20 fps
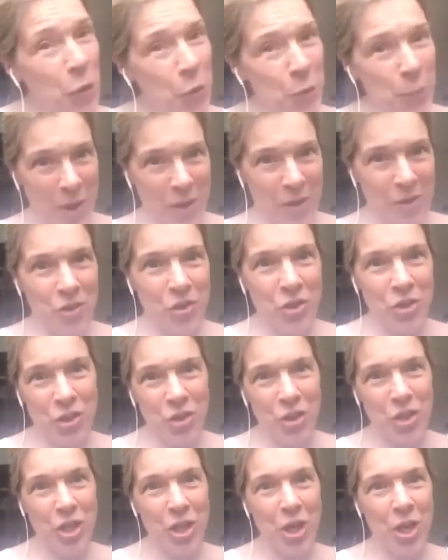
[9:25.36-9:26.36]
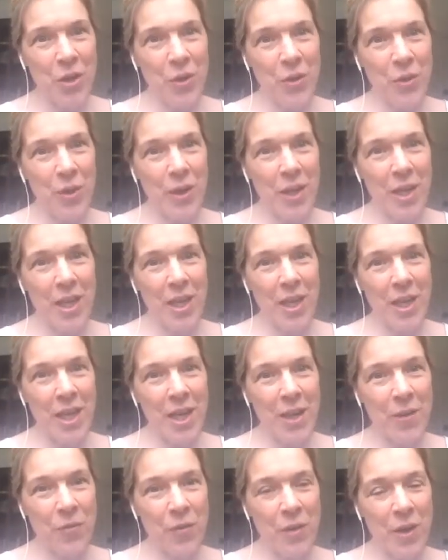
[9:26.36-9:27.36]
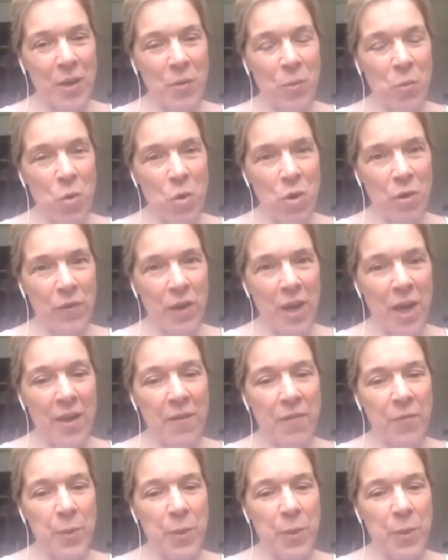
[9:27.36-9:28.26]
much, in every walk of life,